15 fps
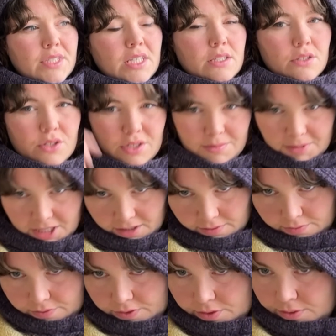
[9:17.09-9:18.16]
There's something
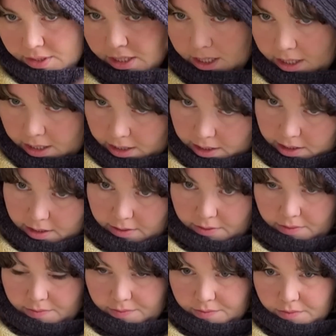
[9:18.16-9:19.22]
confusing
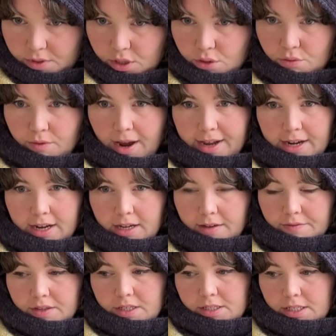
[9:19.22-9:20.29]
in the writing
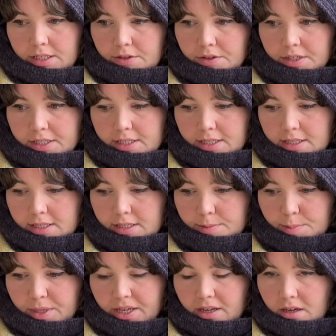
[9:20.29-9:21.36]
of the decreases,
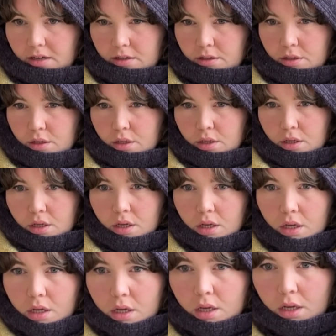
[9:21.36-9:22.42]
but
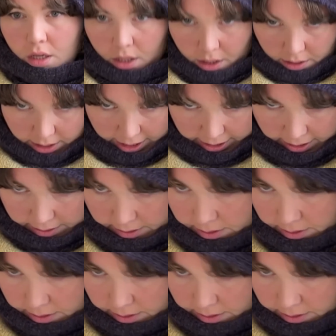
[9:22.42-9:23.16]
like at the